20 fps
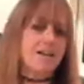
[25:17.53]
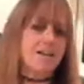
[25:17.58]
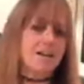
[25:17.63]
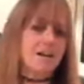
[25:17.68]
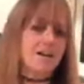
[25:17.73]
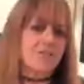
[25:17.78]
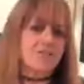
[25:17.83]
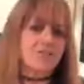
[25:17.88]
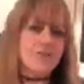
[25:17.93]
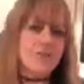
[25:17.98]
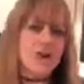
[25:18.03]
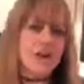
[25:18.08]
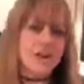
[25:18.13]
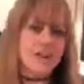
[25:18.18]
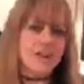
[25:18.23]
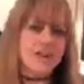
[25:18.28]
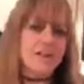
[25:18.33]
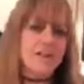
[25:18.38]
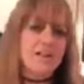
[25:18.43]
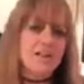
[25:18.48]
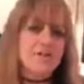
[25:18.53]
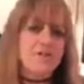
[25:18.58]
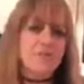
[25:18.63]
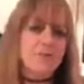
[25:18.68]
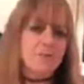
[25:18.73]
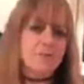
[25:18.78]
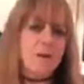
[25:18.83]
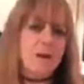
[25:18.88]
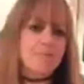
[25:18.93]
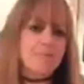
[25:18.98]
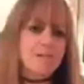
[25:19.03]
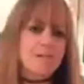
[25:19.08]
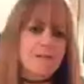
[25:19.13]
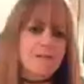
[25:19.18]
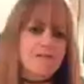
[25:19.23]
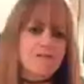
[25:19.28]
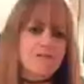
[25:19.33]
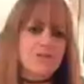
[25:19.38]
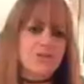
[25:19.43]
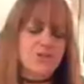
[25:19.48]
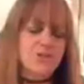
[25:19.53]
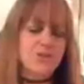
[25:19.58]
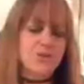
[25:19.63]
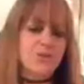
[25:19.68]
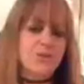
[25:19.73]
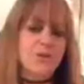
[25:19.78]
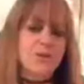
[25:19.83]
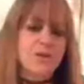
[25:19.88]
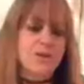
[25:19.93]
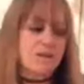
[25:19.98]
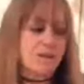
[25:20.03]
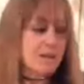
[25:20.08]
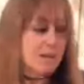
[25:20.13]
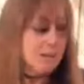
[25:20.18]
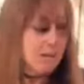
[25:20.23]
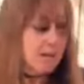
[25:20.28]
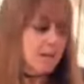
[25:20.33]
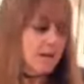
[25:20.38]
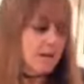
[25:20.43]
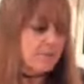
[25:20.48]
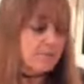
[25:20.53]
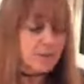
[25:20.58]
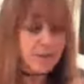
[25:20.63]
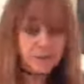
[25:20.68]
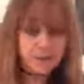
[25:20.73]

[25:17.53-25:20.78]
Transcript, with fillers: And I'll try to remember to um,